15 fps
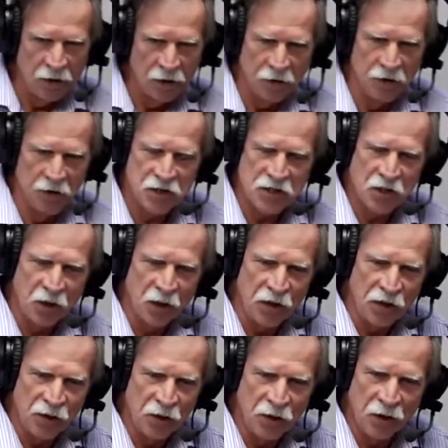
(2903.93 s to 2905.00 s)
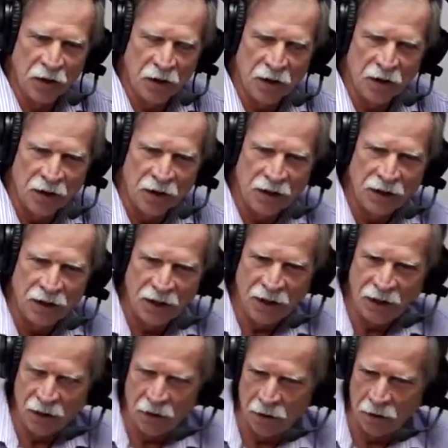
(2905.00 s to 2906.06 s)
They're just going through and
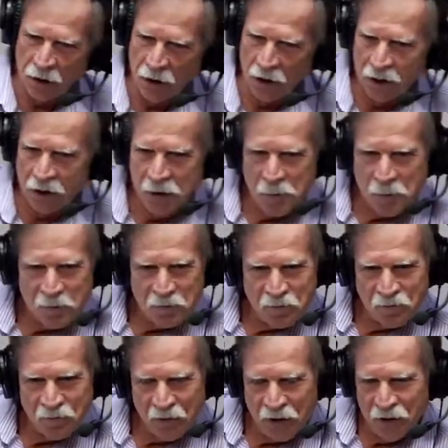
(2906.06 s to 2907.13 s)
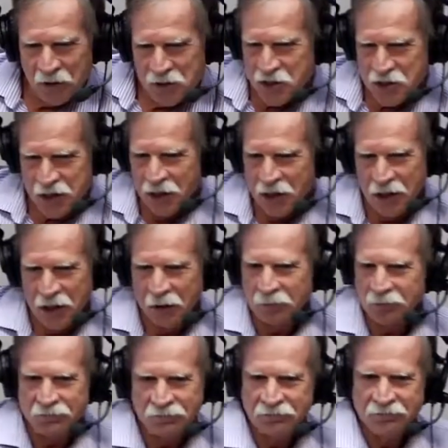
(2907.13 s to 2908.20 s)
and uh, you know, seeking
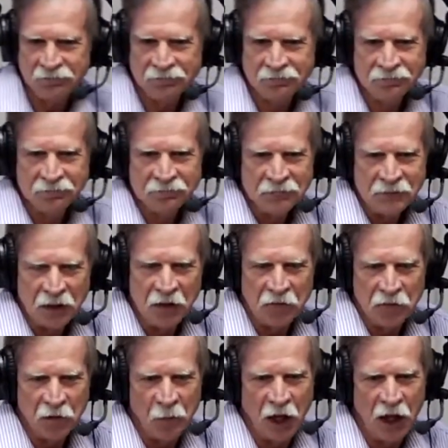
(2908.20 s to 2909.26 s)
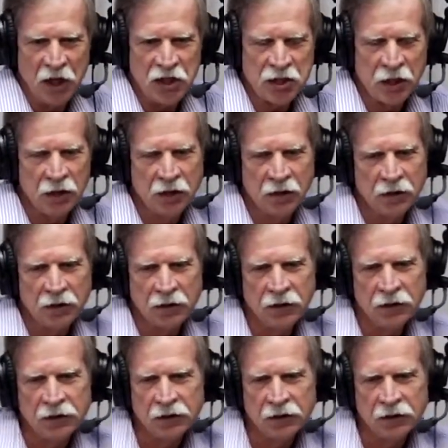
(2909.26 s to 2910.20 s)
they're testing, information. They're uh,